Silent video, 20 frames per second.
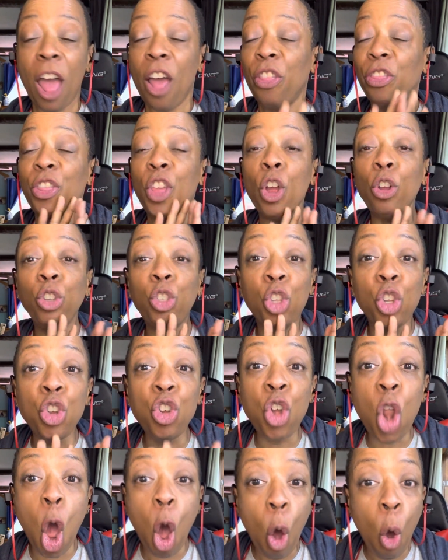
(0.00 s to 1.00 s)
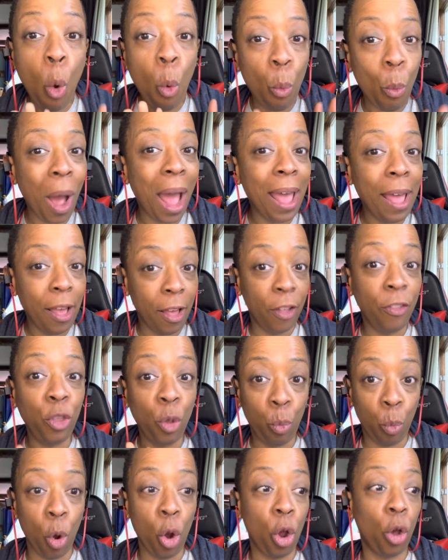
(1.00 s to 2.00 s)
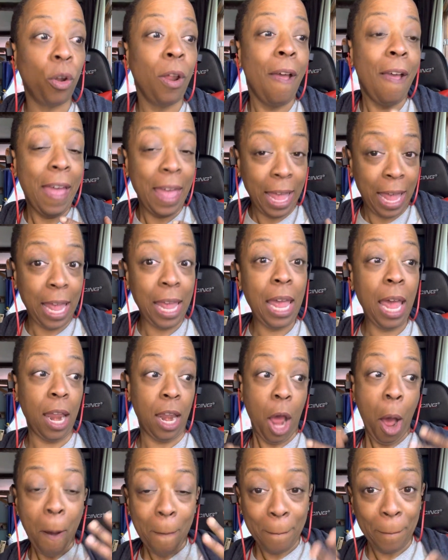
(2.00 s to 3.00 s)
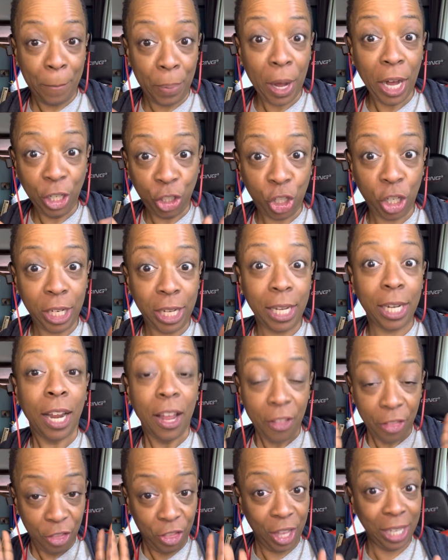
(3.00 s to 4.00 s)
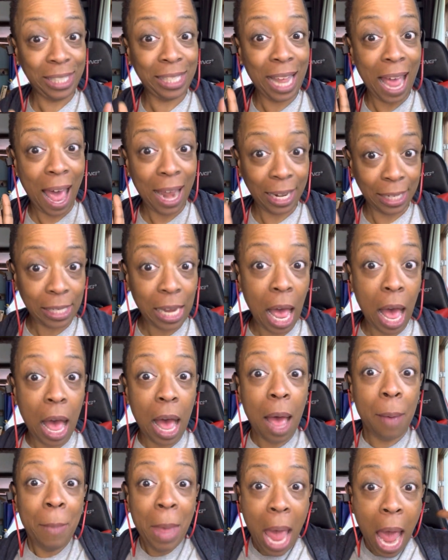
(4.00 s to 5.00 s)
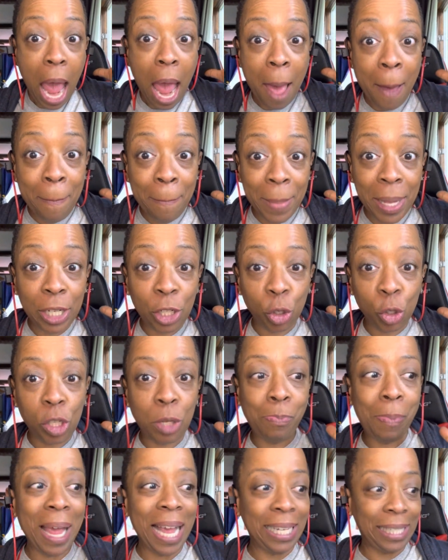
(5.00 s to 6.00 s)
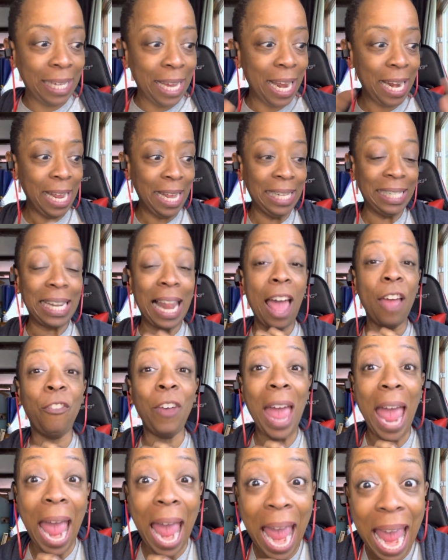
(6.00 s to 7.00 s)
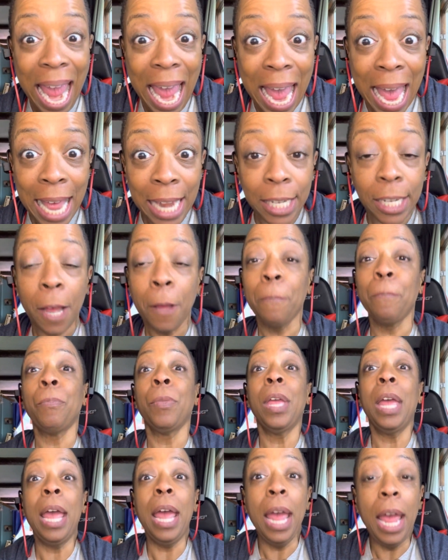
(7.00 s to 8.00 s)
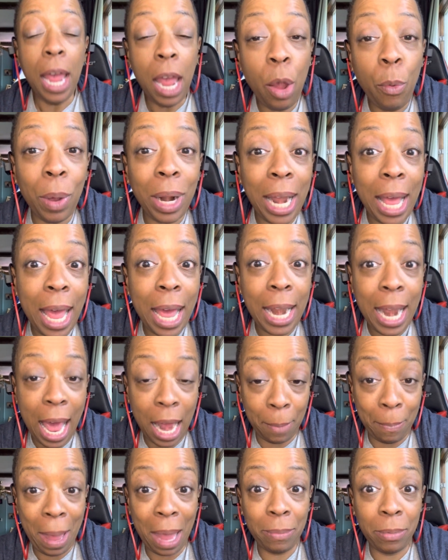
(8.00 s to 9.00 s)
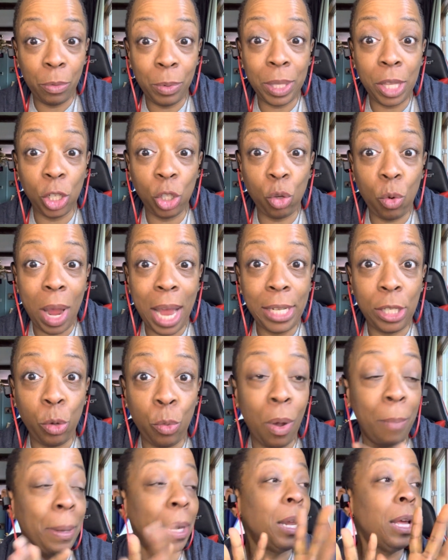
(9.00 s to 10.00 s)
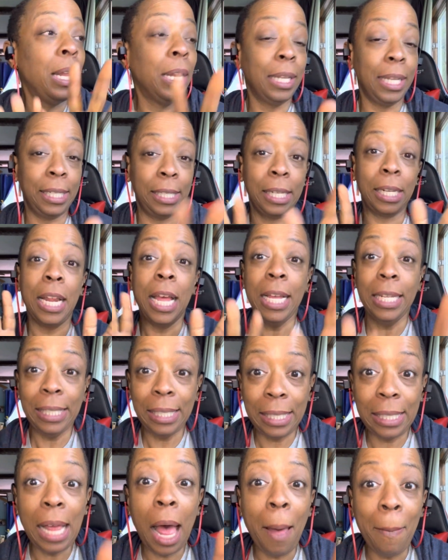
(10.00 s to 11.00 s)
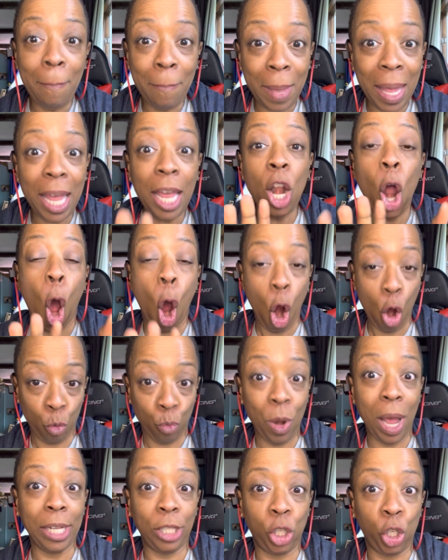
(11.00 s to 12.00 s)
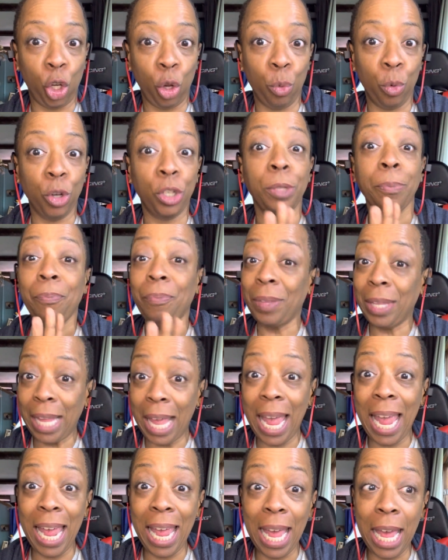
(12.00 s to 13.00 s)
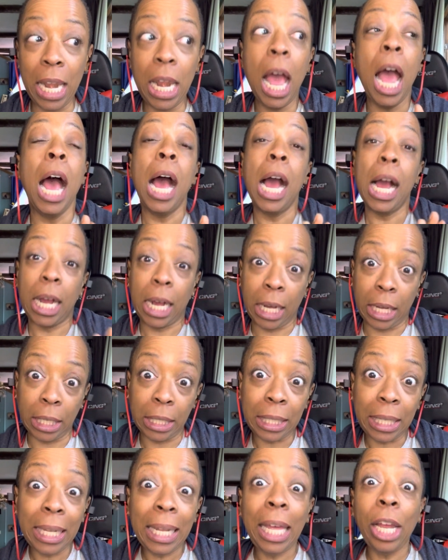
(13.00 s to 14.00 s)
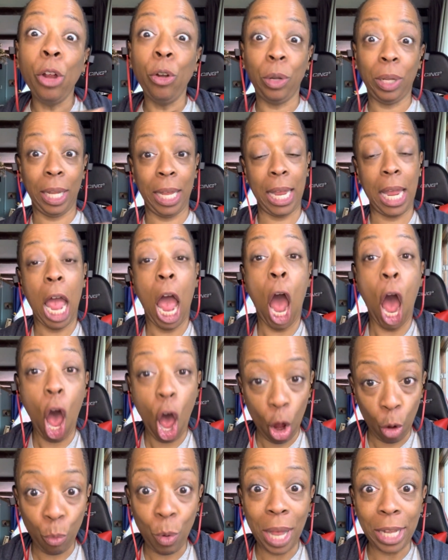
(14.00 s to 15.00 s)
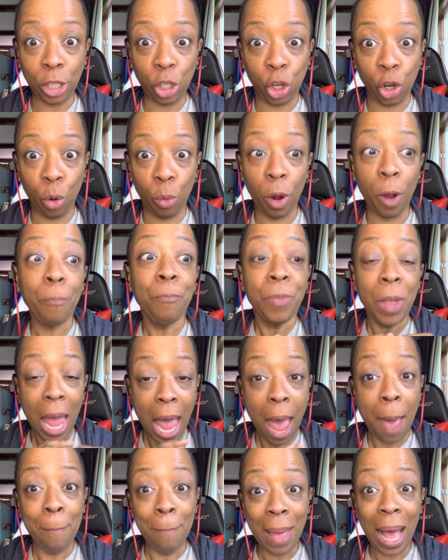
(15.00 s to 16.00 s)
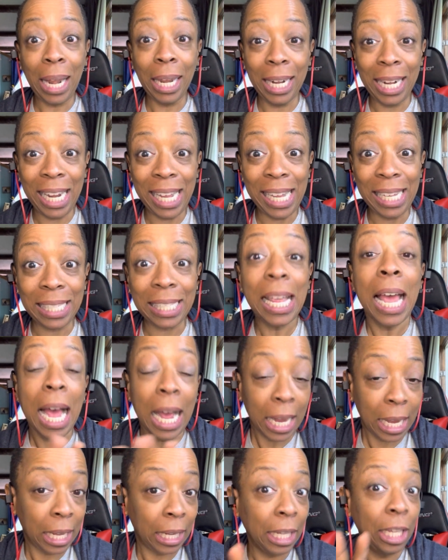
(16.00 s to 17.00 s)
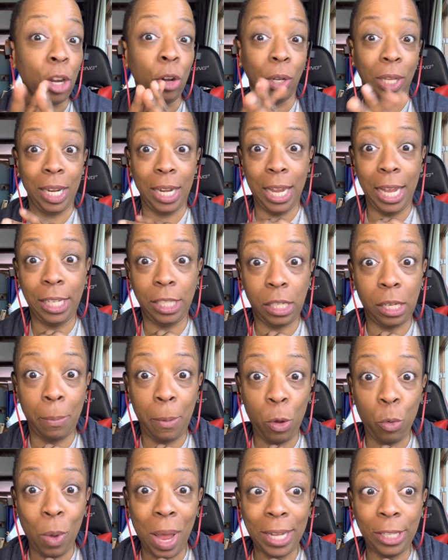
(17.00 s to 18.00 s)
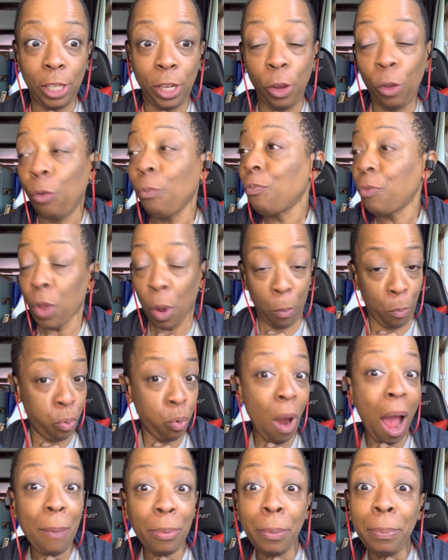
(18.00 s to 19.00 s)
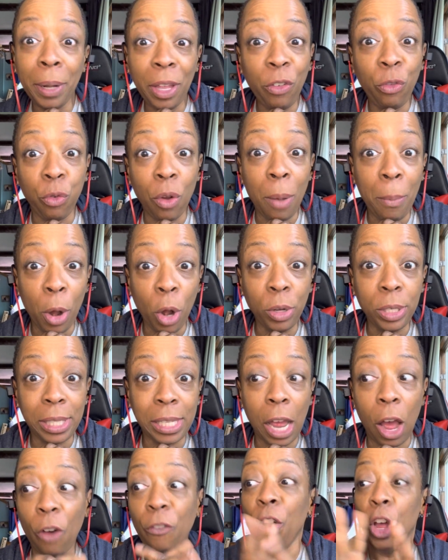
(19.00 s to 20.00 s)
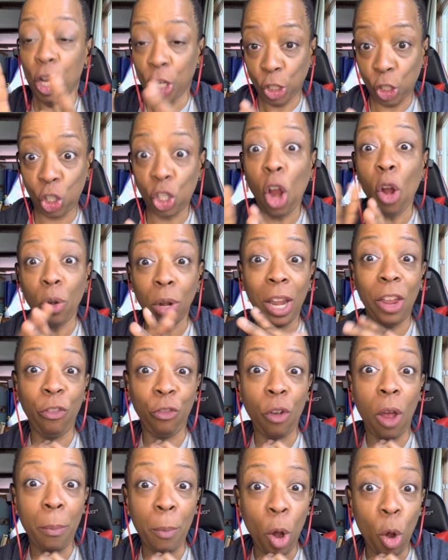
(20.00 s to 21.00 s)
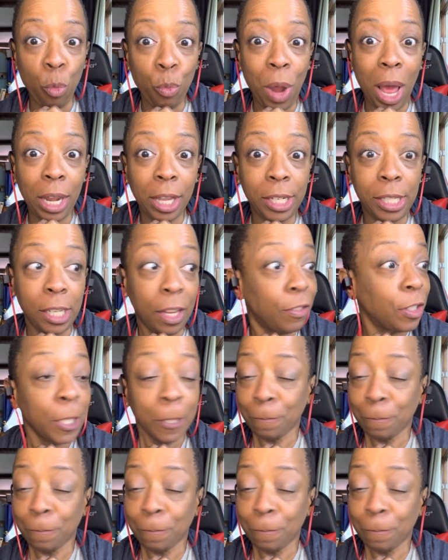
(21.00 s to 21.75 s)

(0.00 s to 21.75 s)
There's no way in the world he had budgeted this kind of time and mental space in his life. And he went ahead and had a baby with this crazy woman. Listen, some men are rescuers. Ian, clearly a rescuer. And Melanice clearly needs to be rescued. Probably from herself, certainly from her relatives.